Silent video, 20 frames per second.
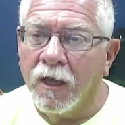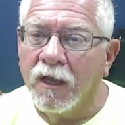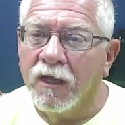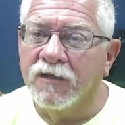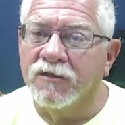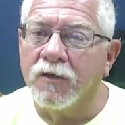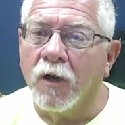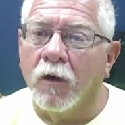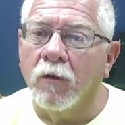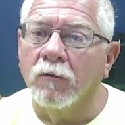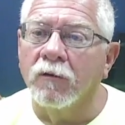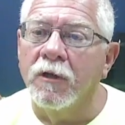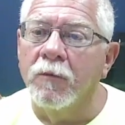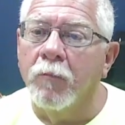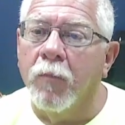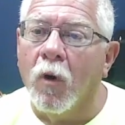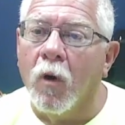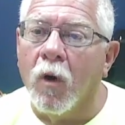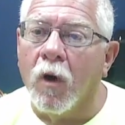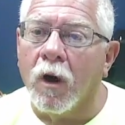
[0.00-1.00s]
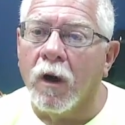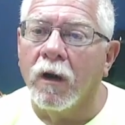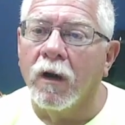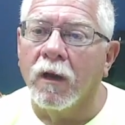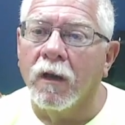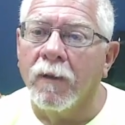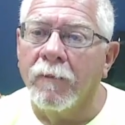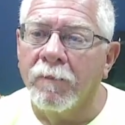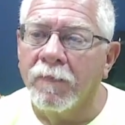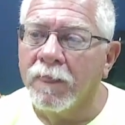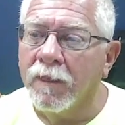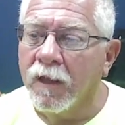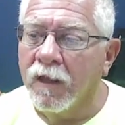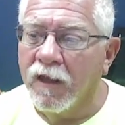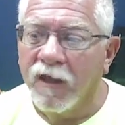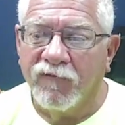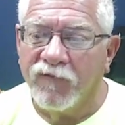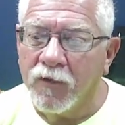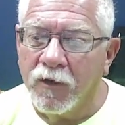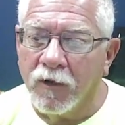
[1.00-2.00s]
It's only boring
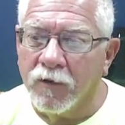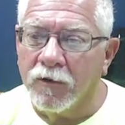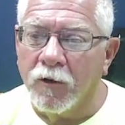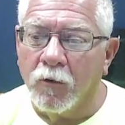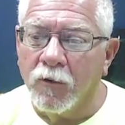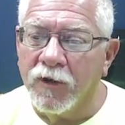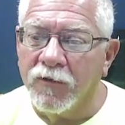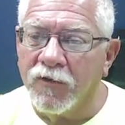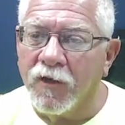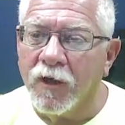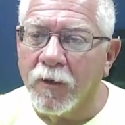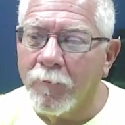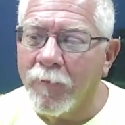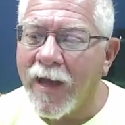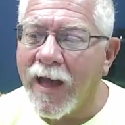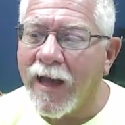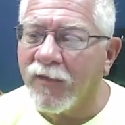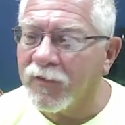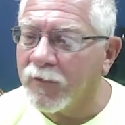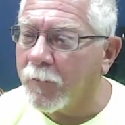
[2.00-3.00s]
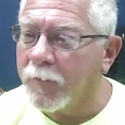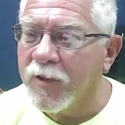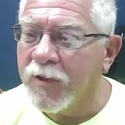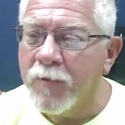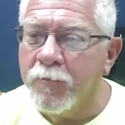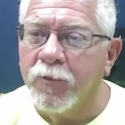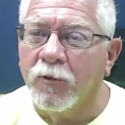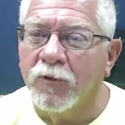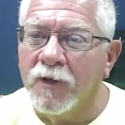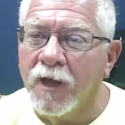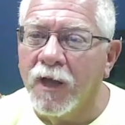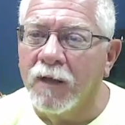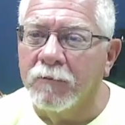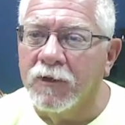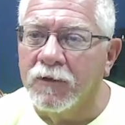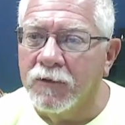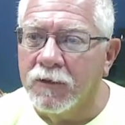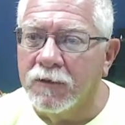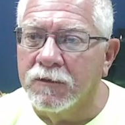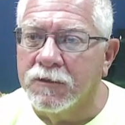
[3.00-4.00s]
if you don't know anything about the people named
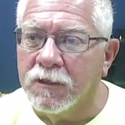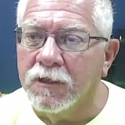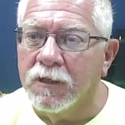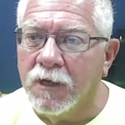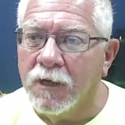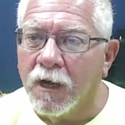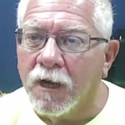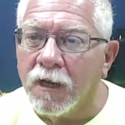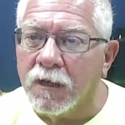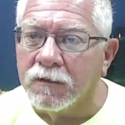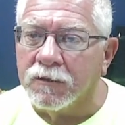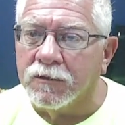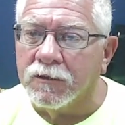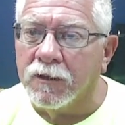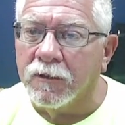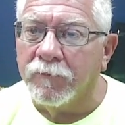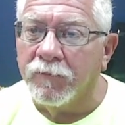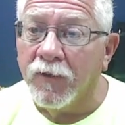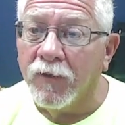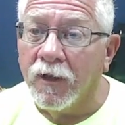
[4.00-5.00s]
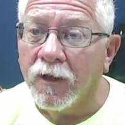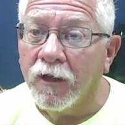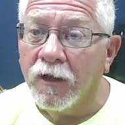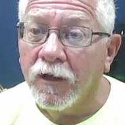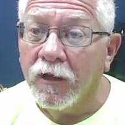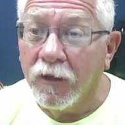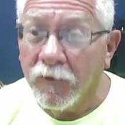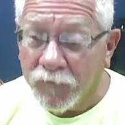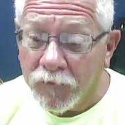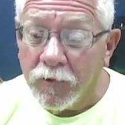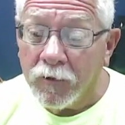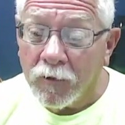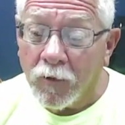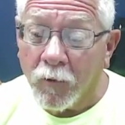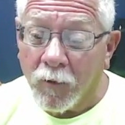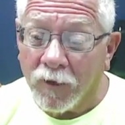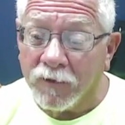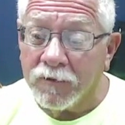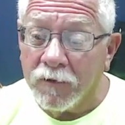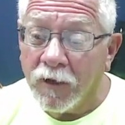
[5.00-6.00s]
in the genealogy. If you know
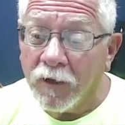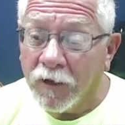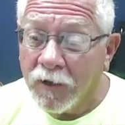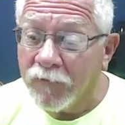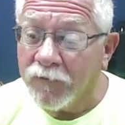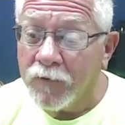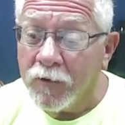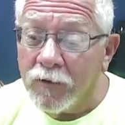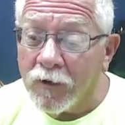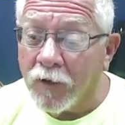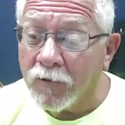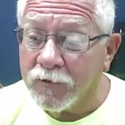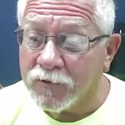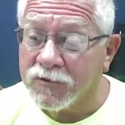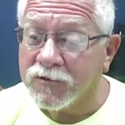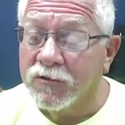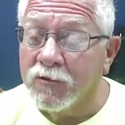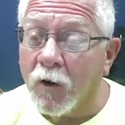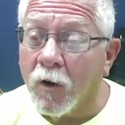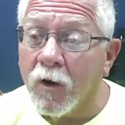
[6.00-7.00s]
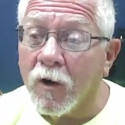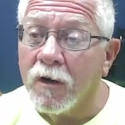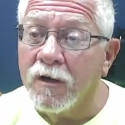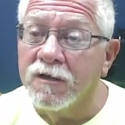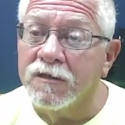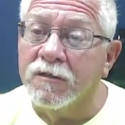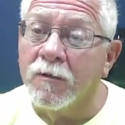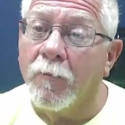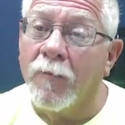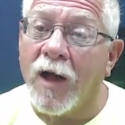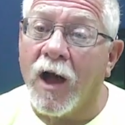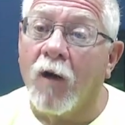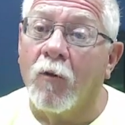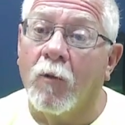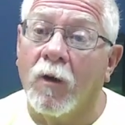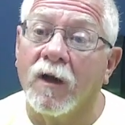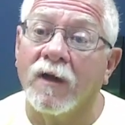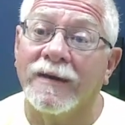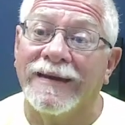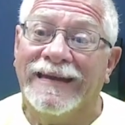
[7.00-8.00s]
what if you know the stories about
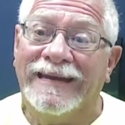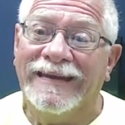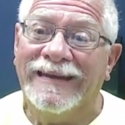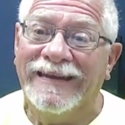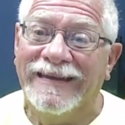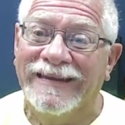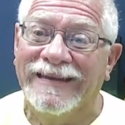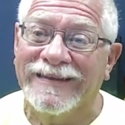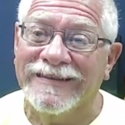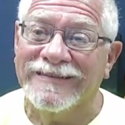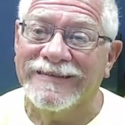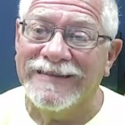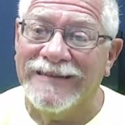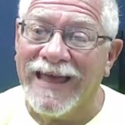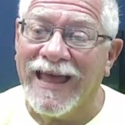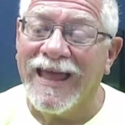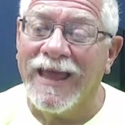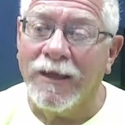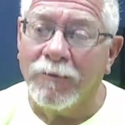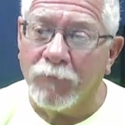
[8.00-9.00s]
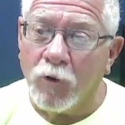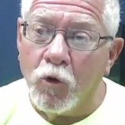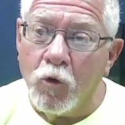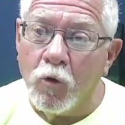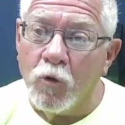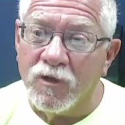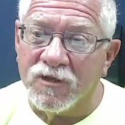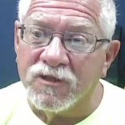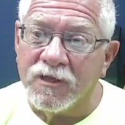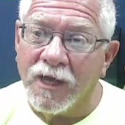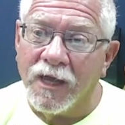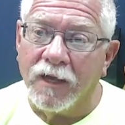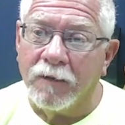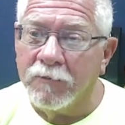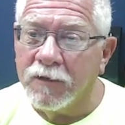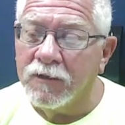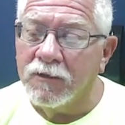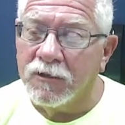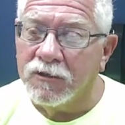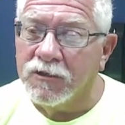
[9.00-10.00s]
what is named, who is
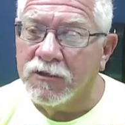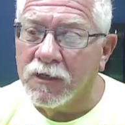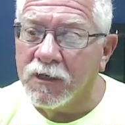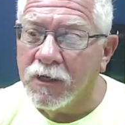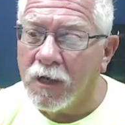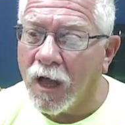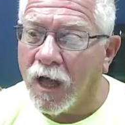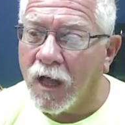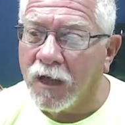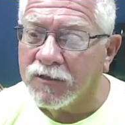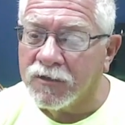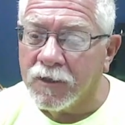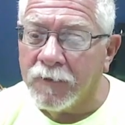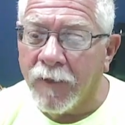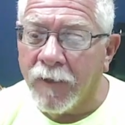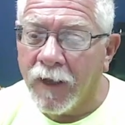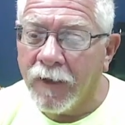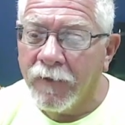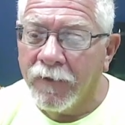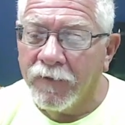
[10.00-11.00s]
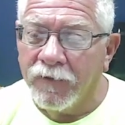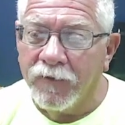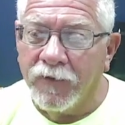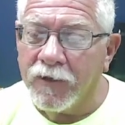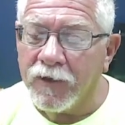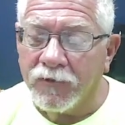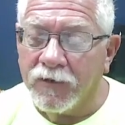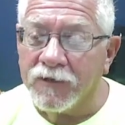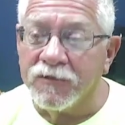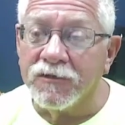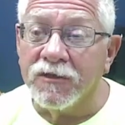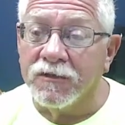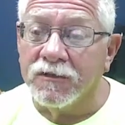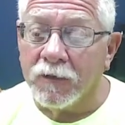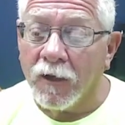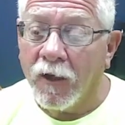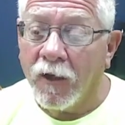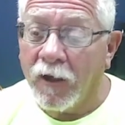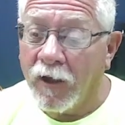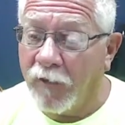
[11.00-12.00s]
named in the genealogy, th this is
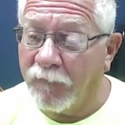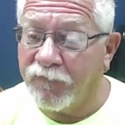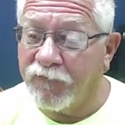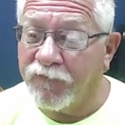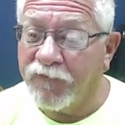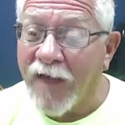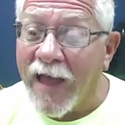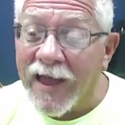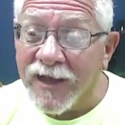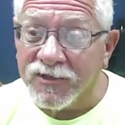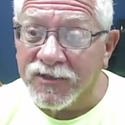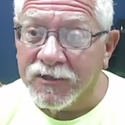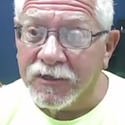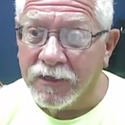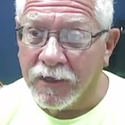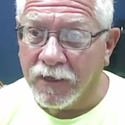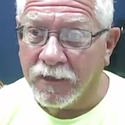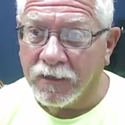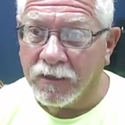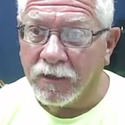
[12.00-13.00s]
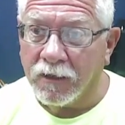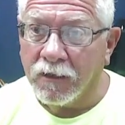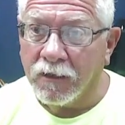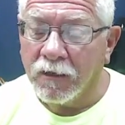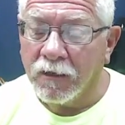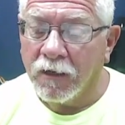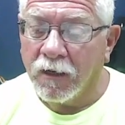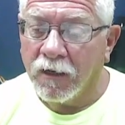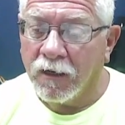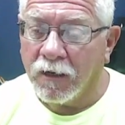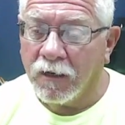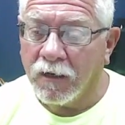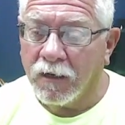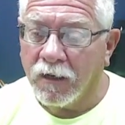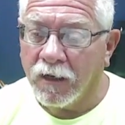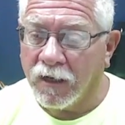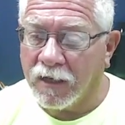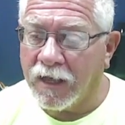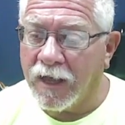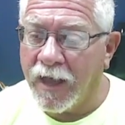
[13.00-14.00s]
a fascinating uh,
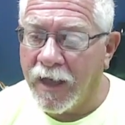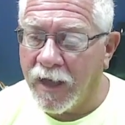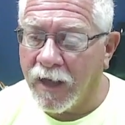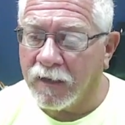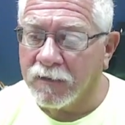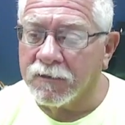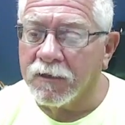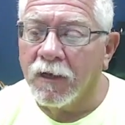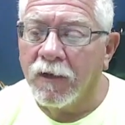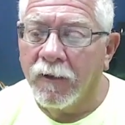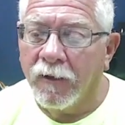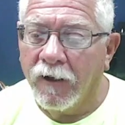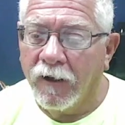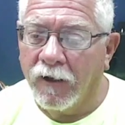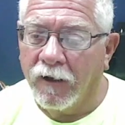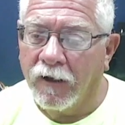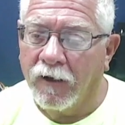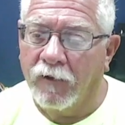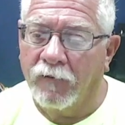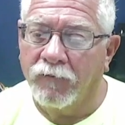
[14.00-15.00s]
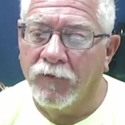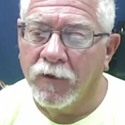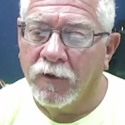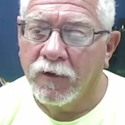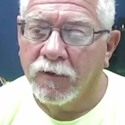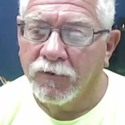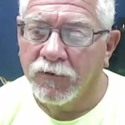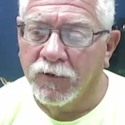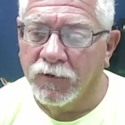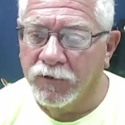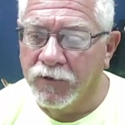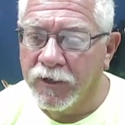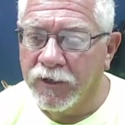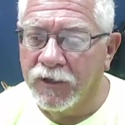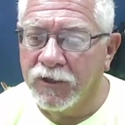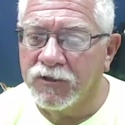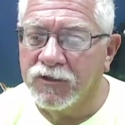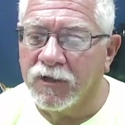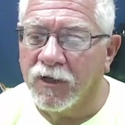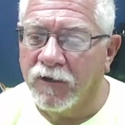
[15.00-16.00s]
account of the
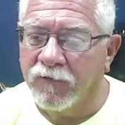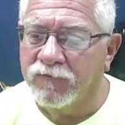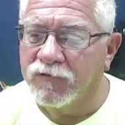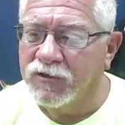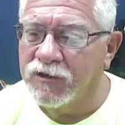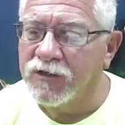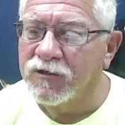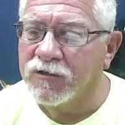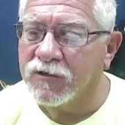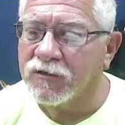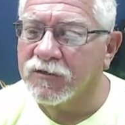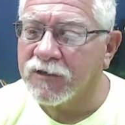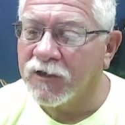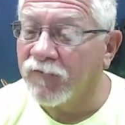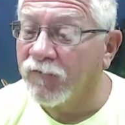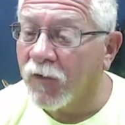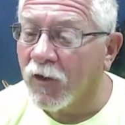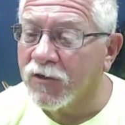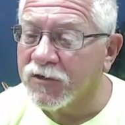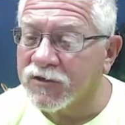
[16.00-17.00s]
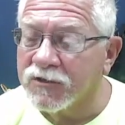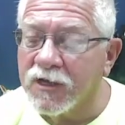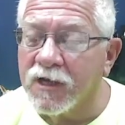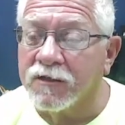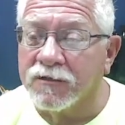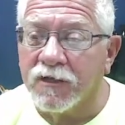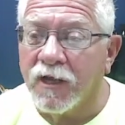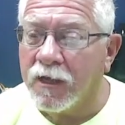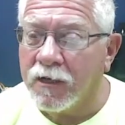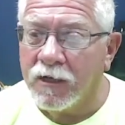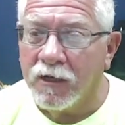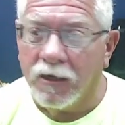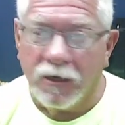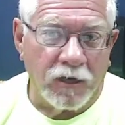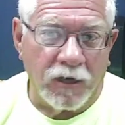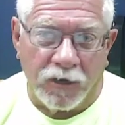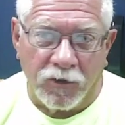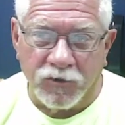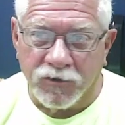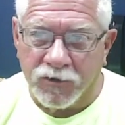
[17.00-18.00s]
lineage of Jesus. In verse 6, and
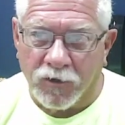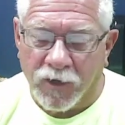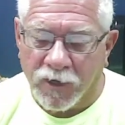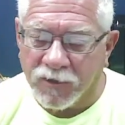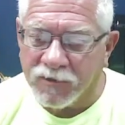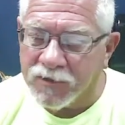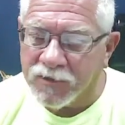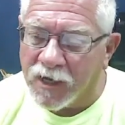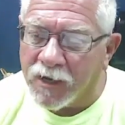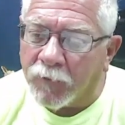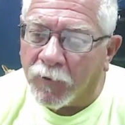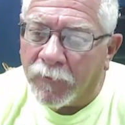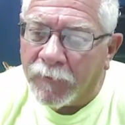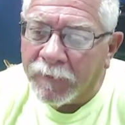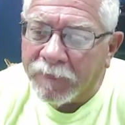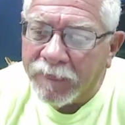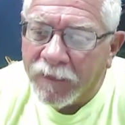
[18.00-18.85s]
here's a great example.